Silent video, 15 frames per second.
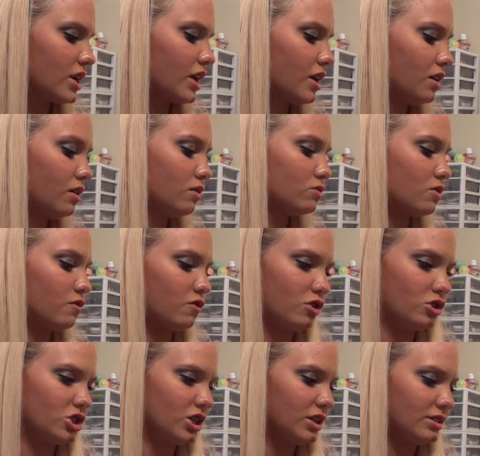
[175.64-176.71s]
that I use are
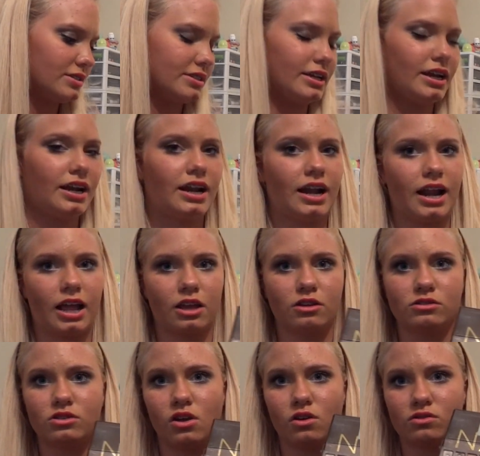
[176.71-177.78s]
Virgin and Sin, and I
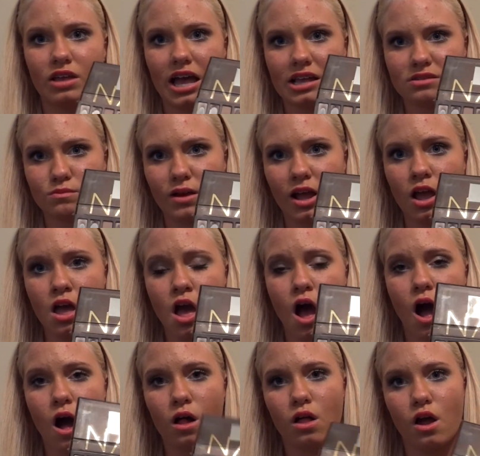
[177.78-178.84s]
use those as my
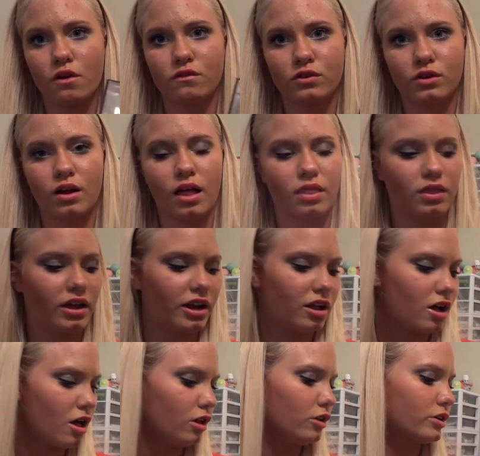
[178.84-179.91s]
all over lid
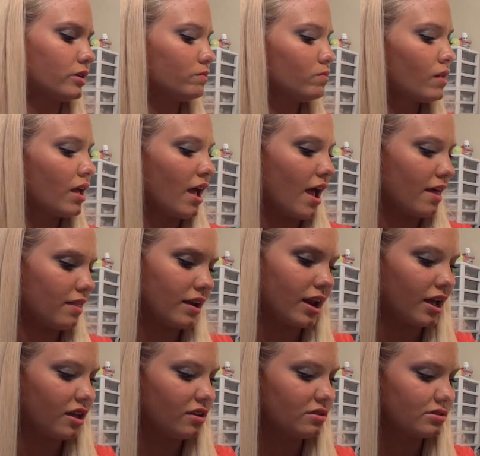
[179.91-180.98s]
color. And then
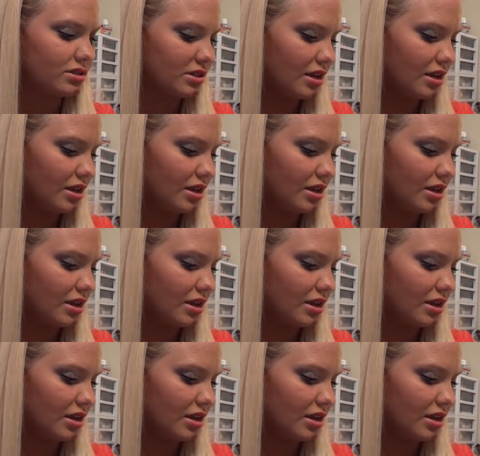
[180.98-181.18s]
I use